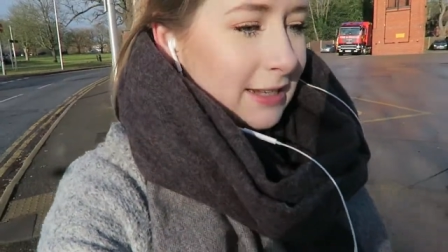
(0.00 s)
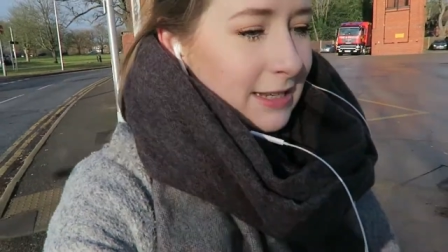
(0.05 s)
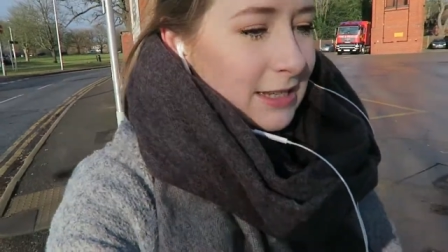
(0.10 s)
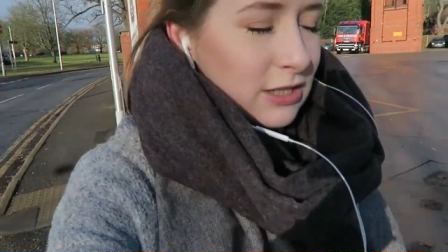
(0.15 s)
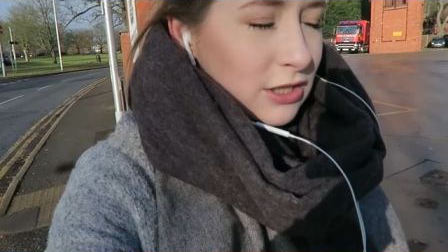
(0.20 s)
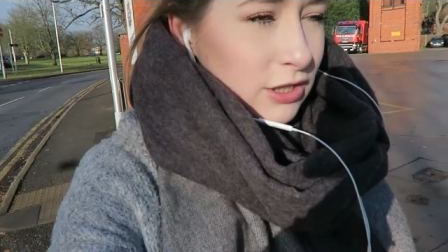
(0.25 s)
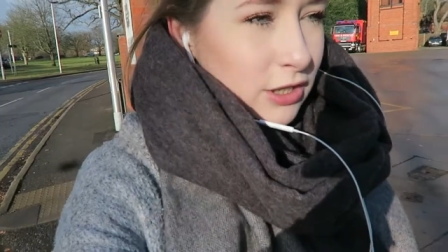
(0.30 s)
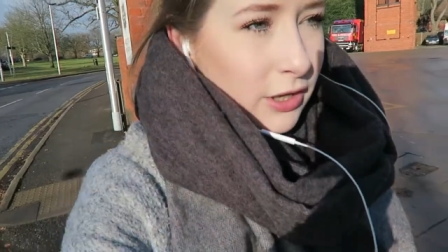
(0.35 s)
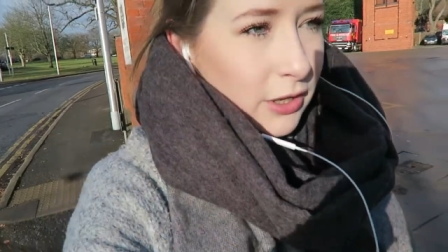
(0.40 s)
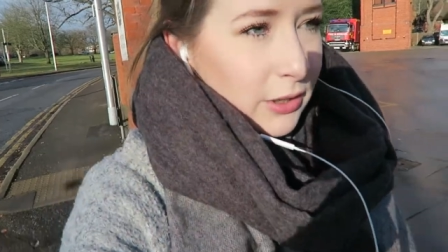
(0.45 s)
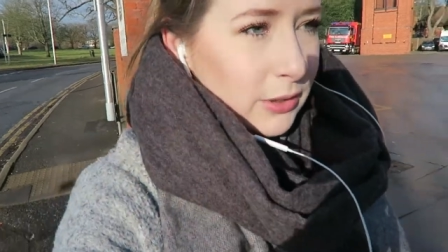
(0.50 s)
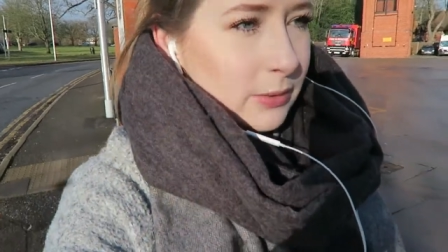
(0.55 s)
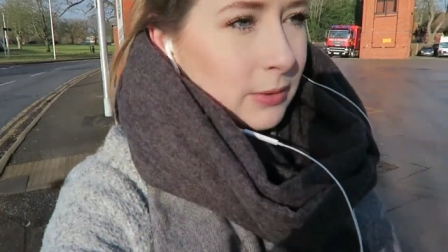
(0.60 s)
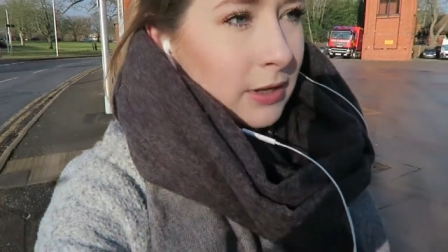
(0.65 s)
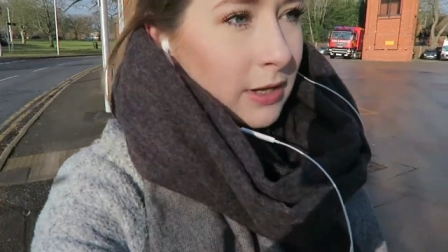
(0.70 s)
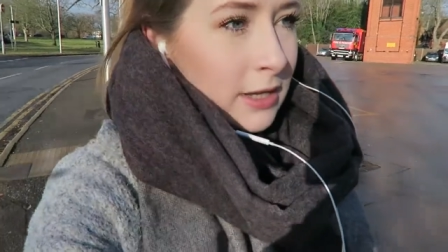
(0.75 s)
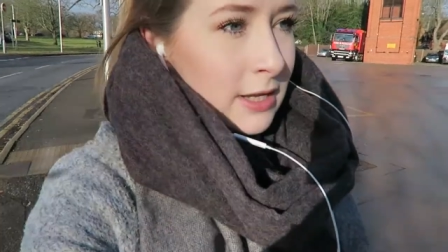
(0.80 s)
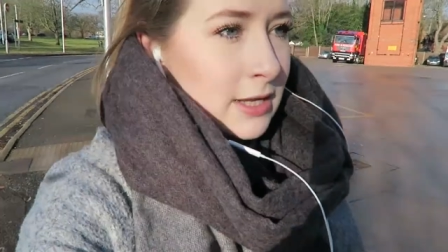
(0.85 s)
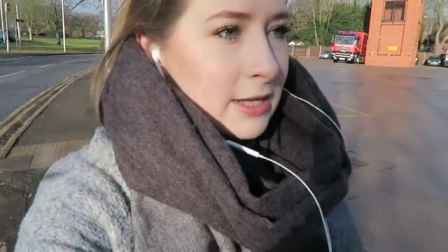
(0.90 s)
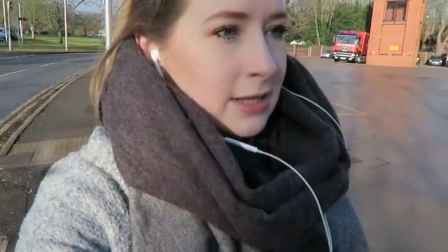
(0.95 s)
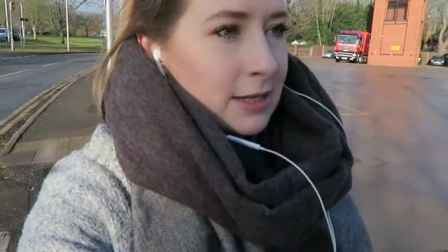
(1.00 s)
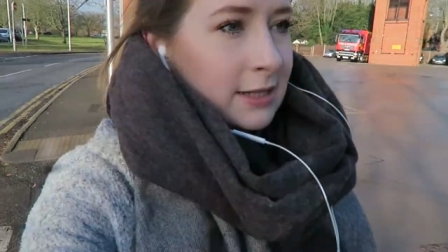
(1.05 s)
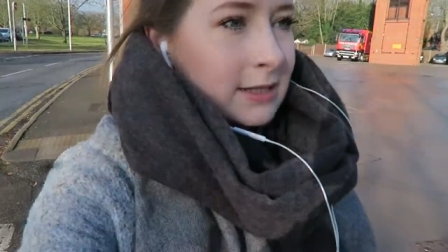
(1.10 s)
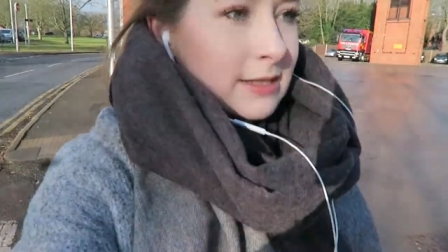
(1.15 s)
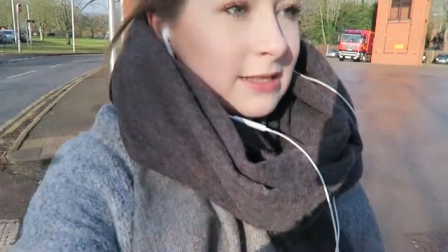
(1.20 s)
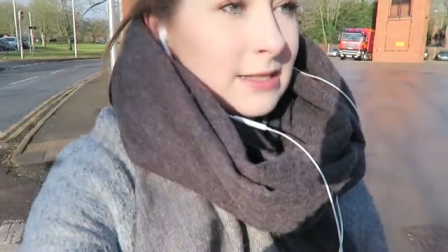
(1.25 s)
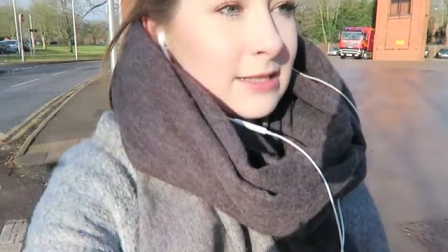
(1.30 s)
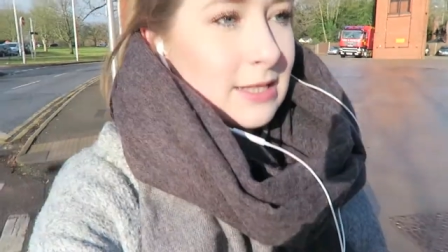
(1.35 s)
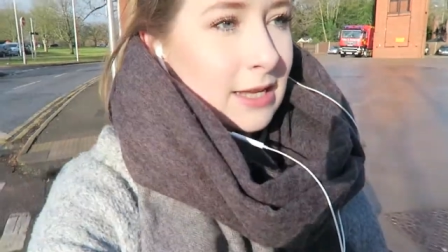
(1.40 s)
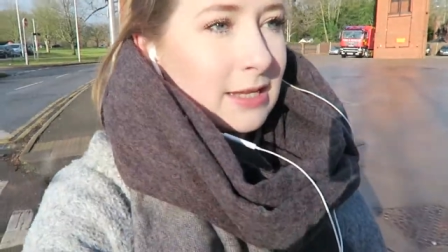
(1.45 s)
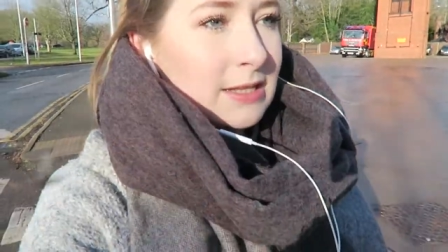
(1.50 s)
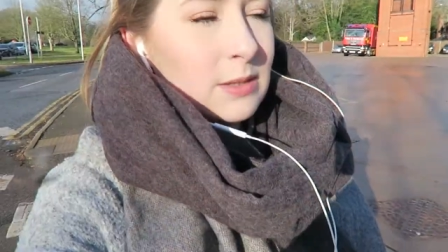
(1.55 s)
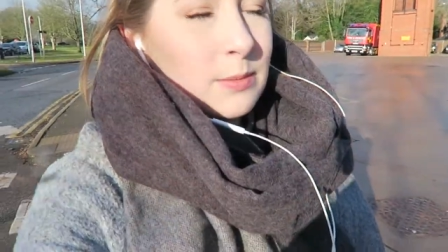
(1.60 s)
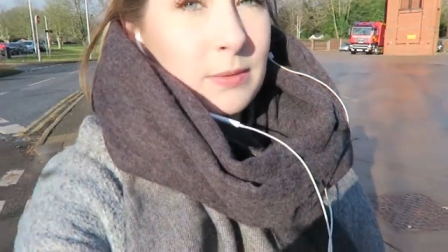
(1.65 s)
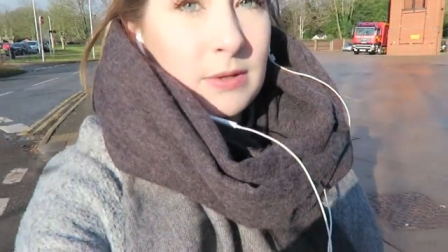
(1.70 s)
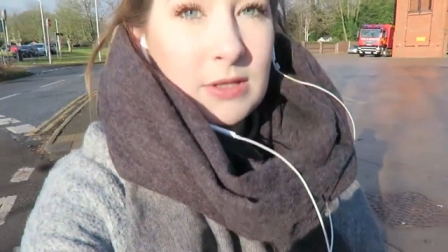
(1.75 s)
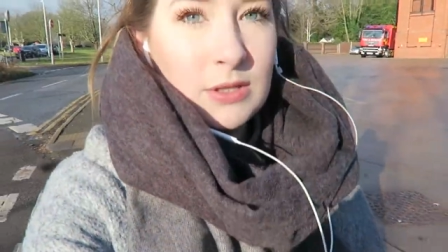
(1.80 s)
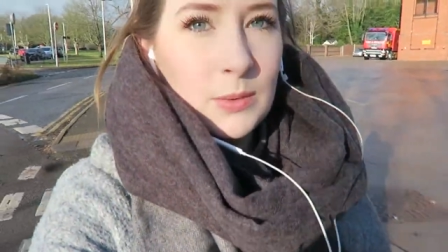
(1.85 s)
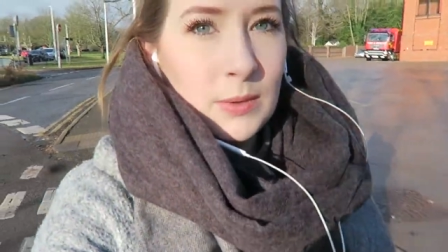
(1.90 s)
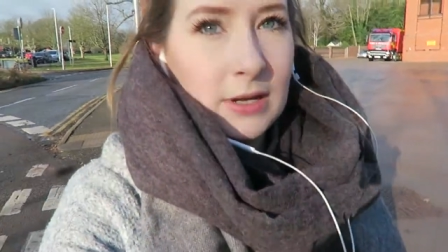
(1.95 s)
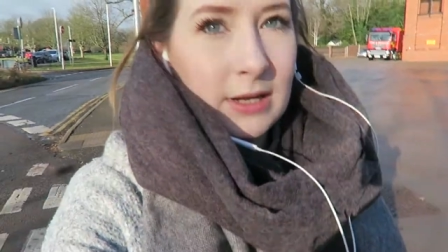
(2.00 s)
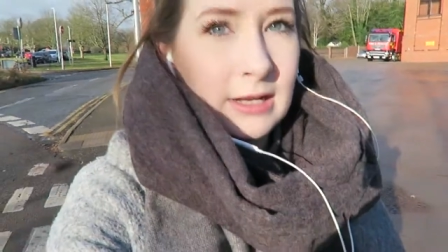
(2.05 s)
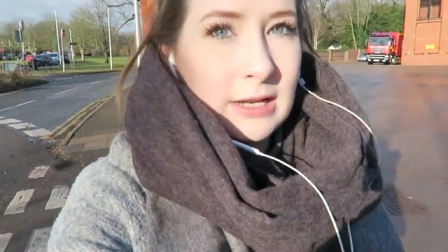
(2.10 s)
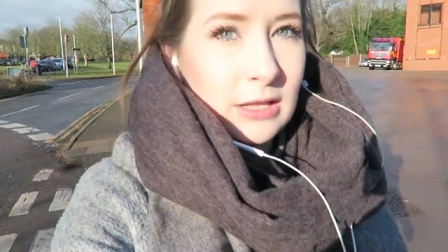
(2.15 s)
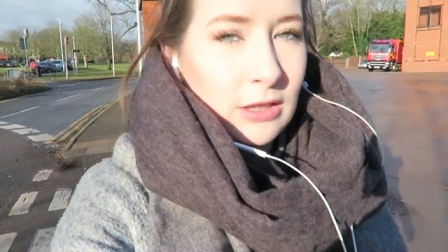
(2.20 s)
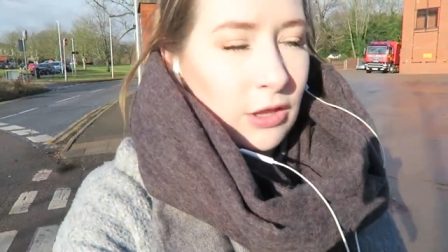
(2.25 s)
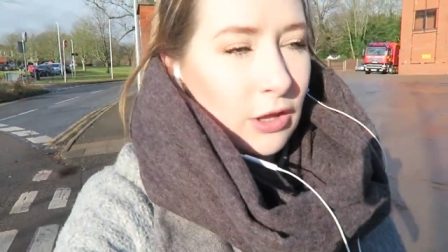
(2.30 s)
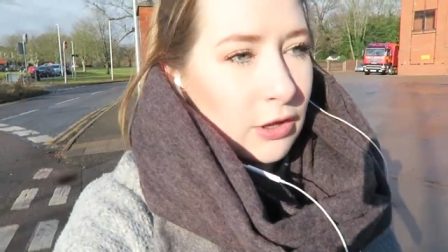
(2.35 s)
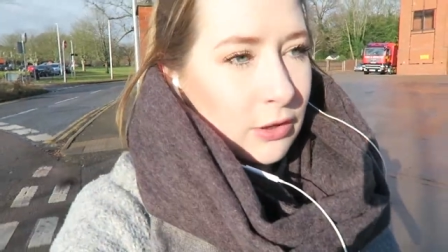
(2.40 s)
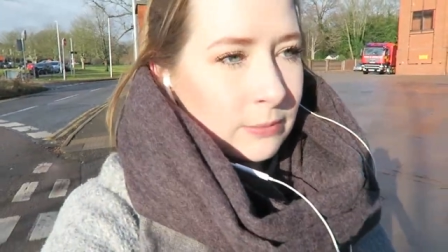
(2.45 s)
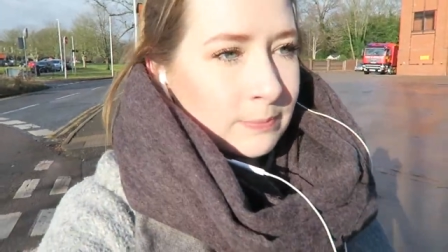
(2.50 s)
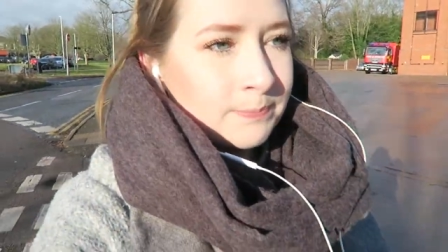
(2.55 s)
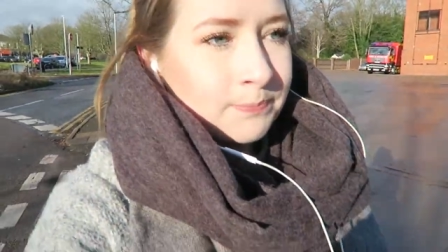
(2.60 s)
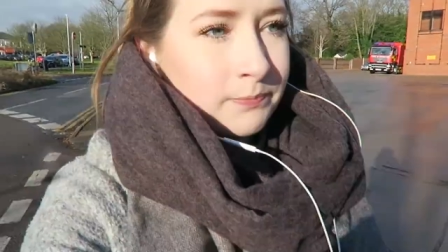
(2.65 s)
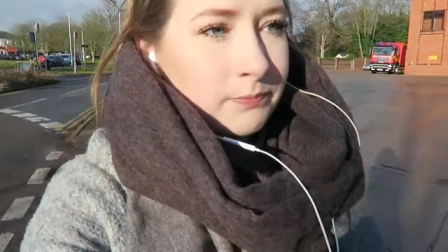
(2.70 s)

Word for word: I need to go to Sainsbury's quickly though.